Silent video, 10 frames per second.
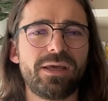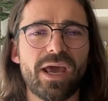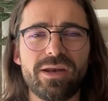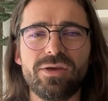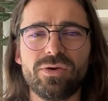
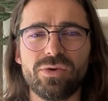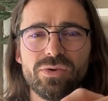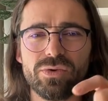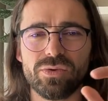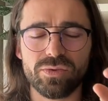Can
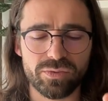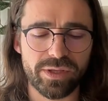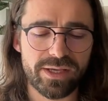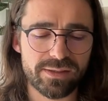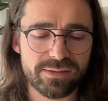you
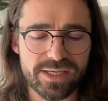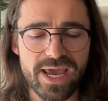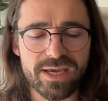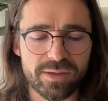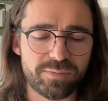like
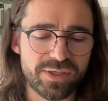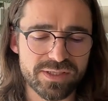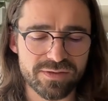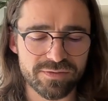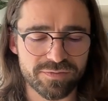take a
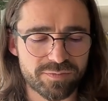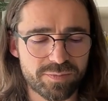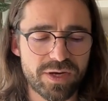piece of